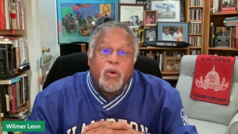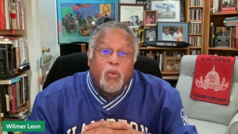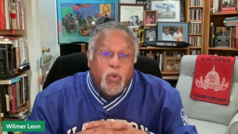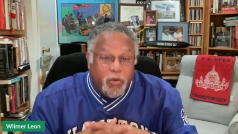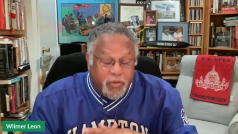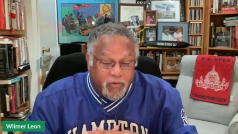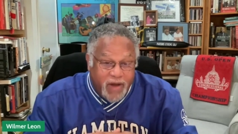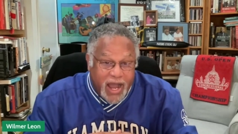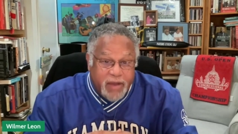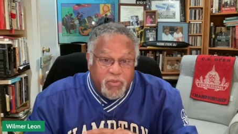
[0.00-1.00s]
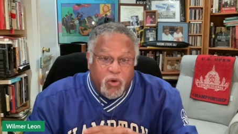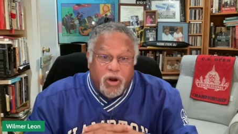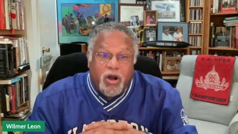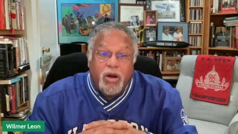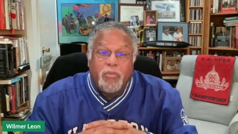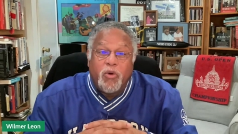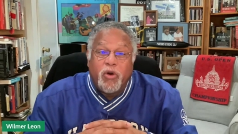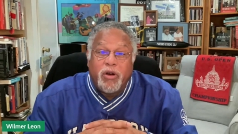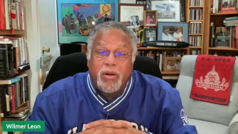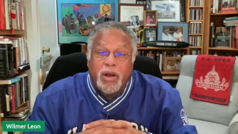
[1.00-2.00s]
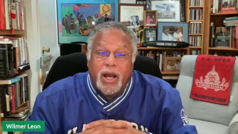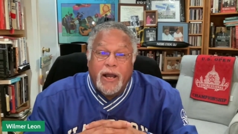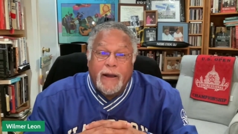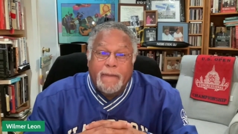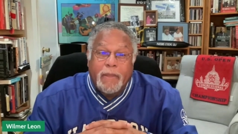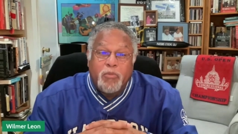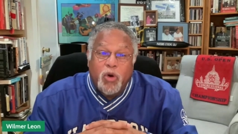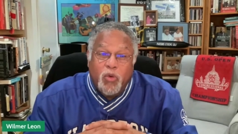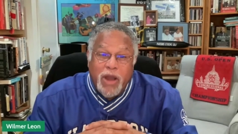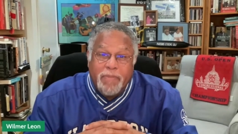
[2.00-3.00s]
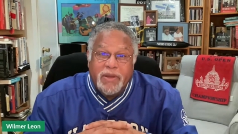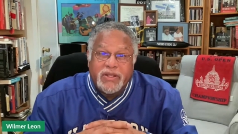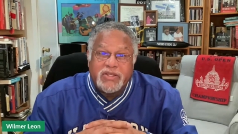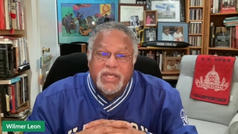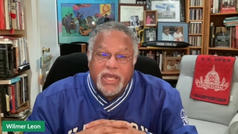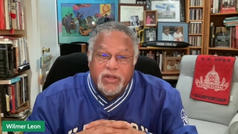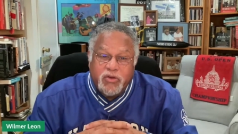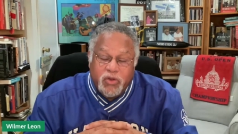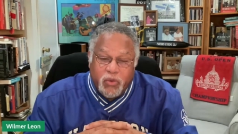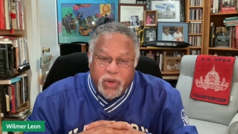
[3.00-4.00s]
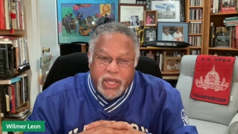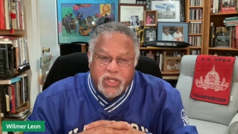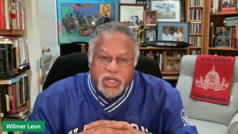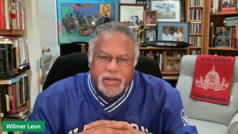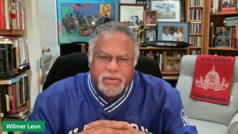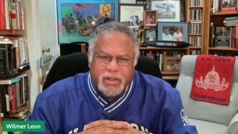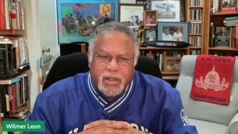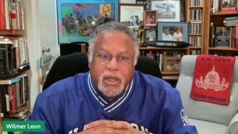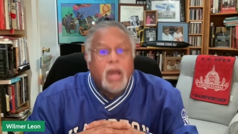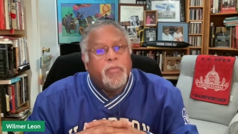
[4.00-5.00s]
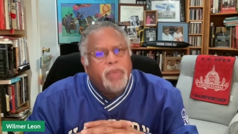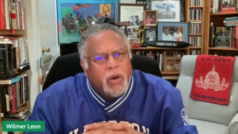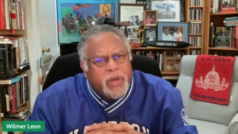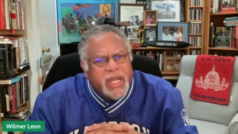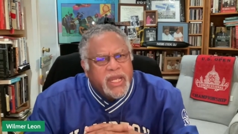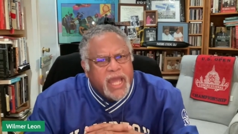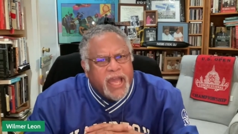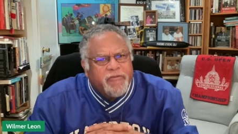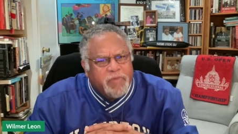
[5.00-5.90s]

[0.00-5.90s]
We'll provide more, more, uh, more weapons into the region, but we need to have